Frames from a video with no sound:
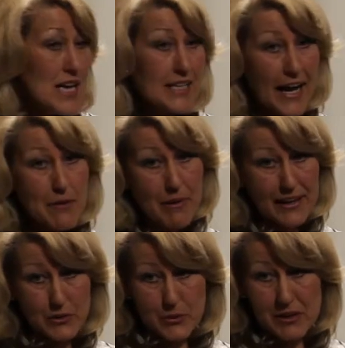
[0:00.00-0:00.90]
Came
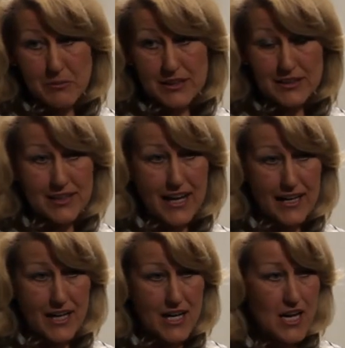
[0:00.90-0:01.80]
back 20 minutes
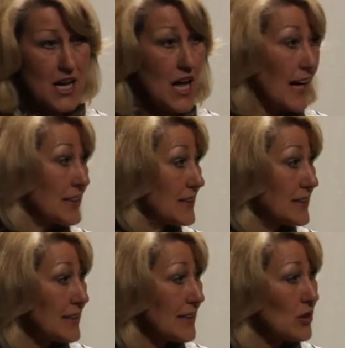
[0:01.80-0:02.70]
later and she's
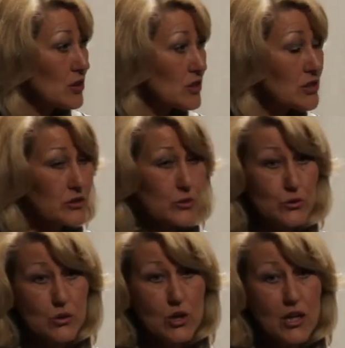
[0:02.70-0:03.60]
sitting on the
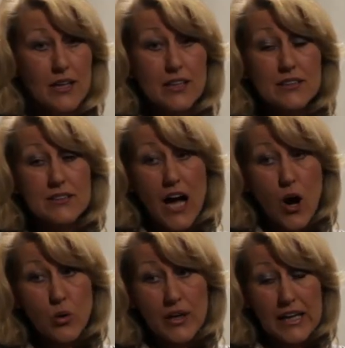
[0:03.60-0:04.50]
stool
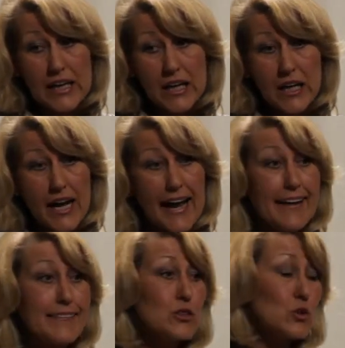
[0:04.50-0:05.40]
sulking
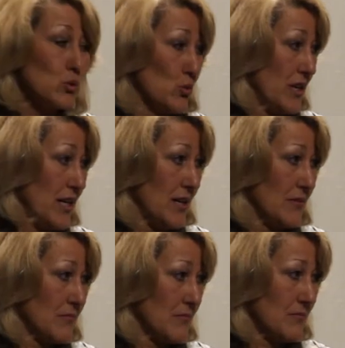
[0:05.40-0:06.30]
and sooking.
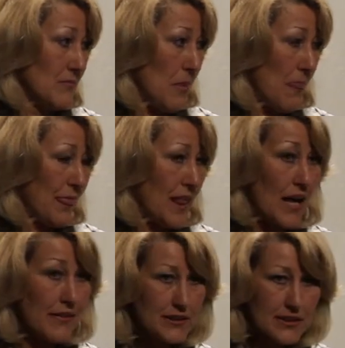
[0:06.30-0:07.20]

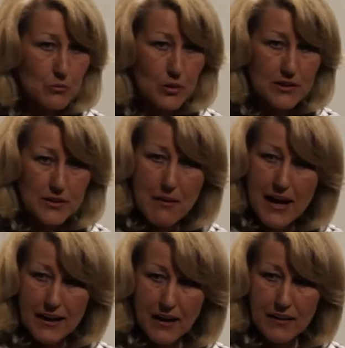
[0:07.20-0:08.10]
And I said, What's the
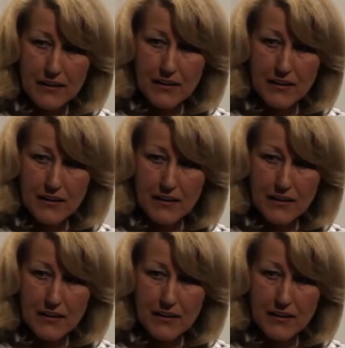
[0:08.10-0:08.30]
matter?